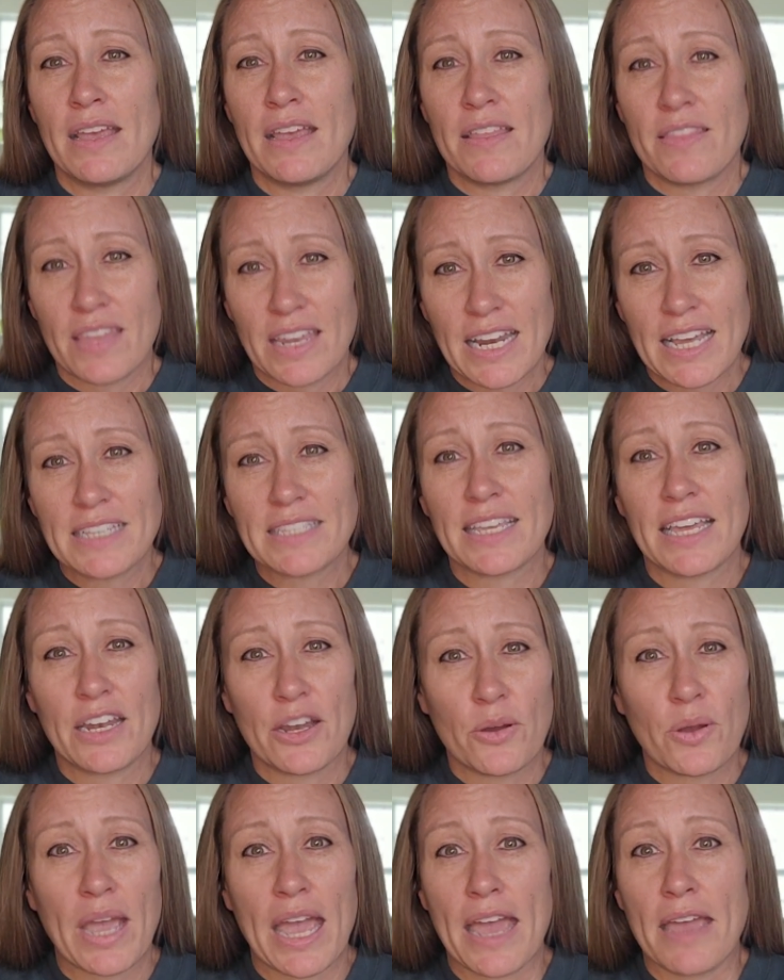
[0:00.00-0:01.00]
Then I said,
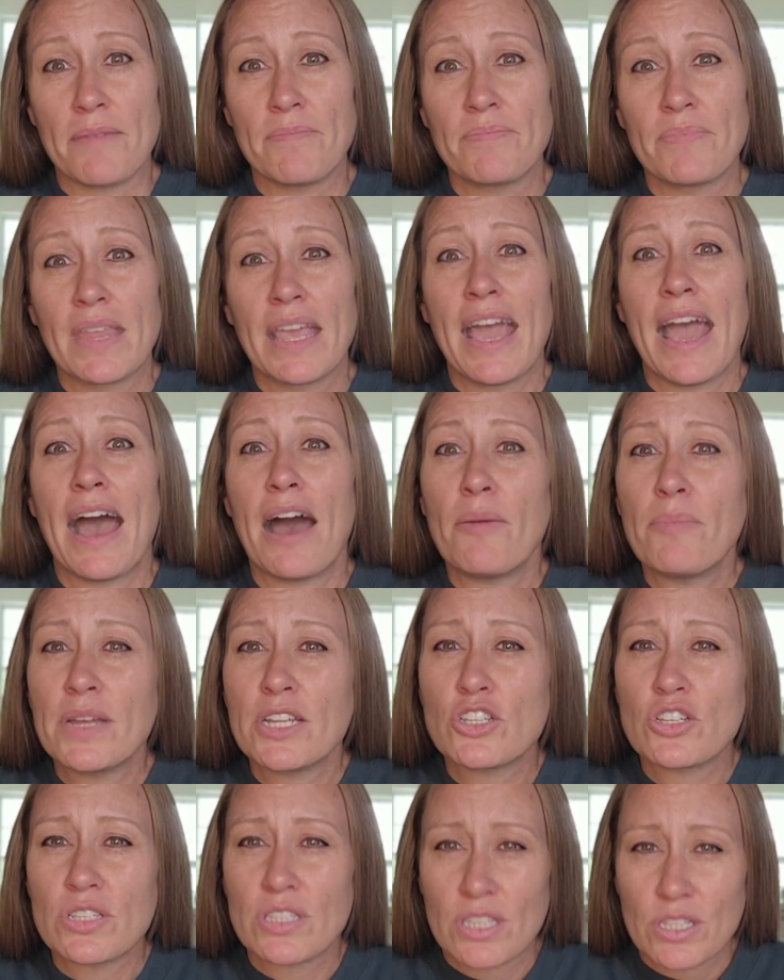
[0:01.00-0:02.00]
"Okay, how
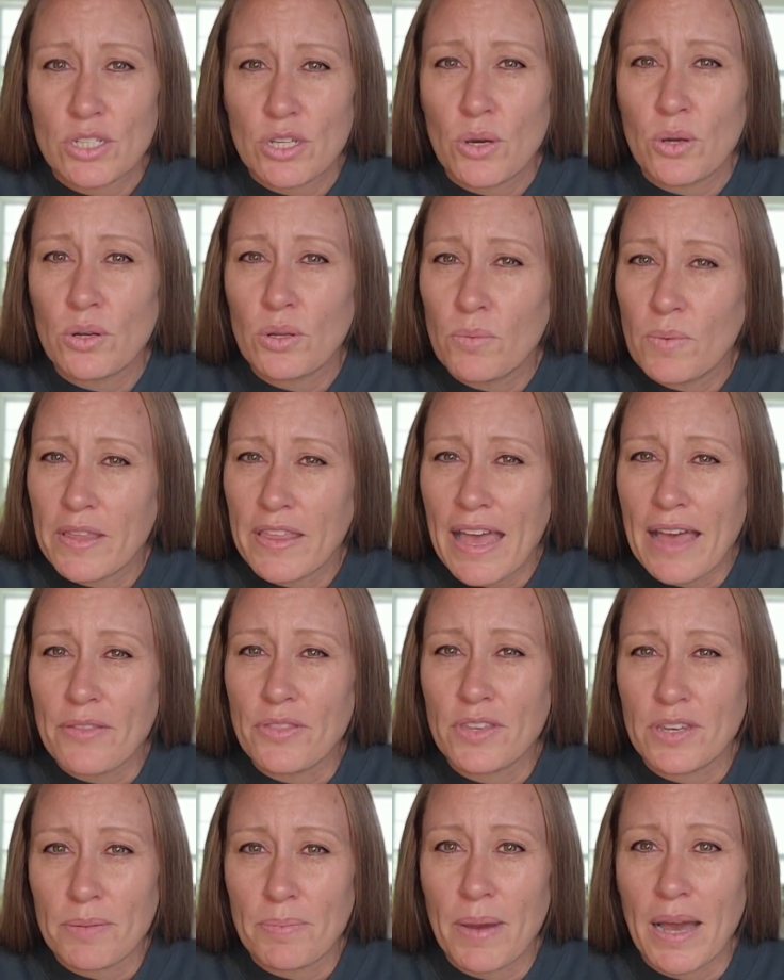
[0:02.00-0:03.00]
much is the total
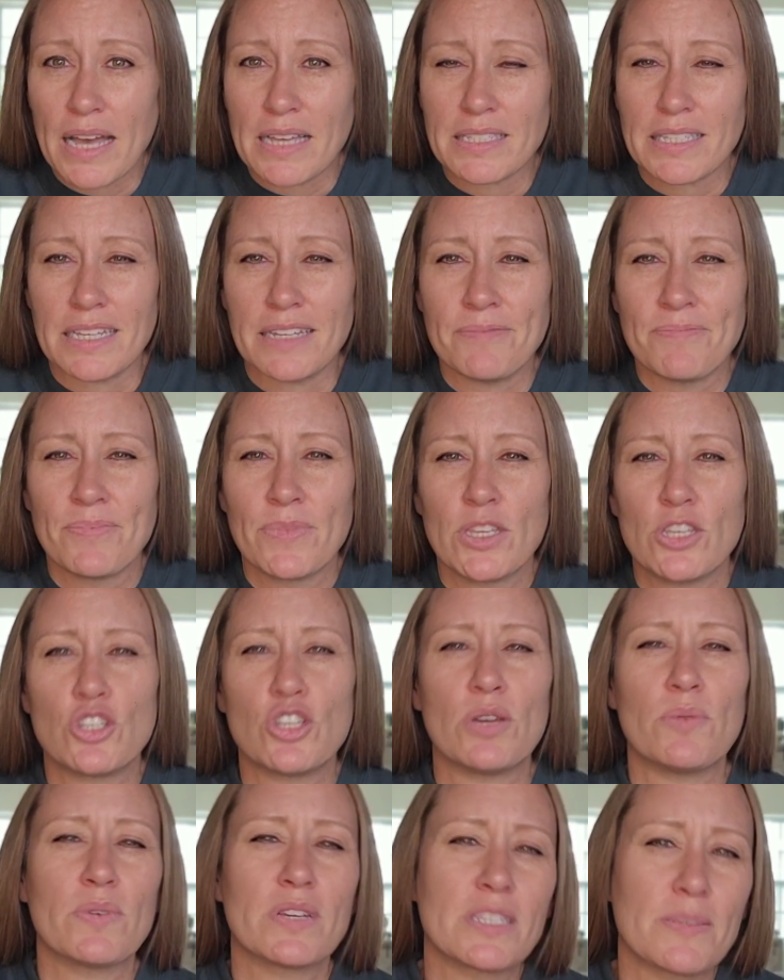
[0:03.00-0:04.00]
without the deposit?"
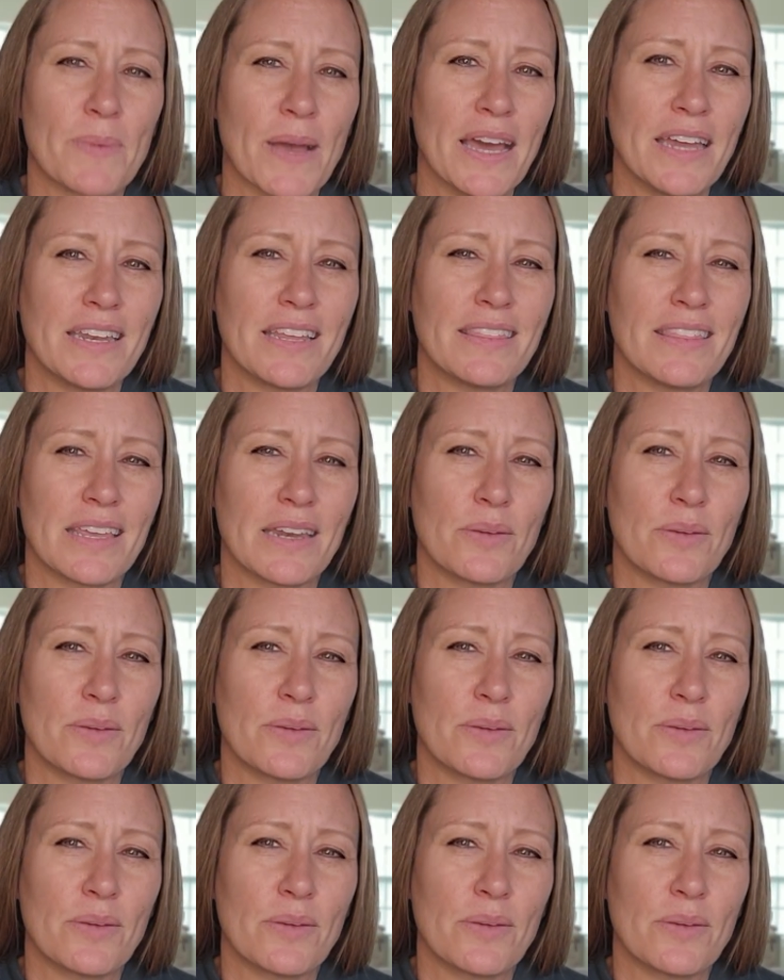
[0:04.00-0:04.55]
She responded that